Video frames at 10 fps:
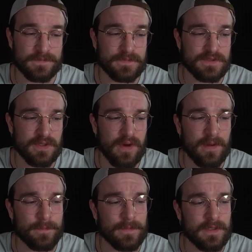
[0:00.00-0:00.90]
So
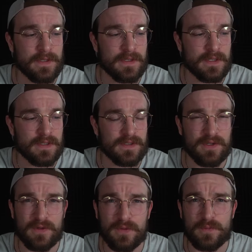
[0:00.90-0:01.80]
I'm
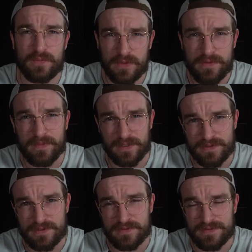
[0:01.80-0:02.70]
going to do pretty
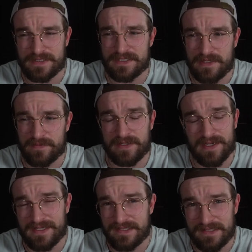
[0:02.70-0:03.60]
much the same thing
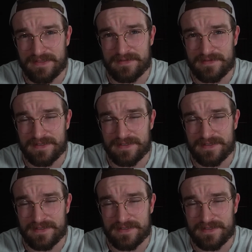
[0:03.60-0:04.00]
I did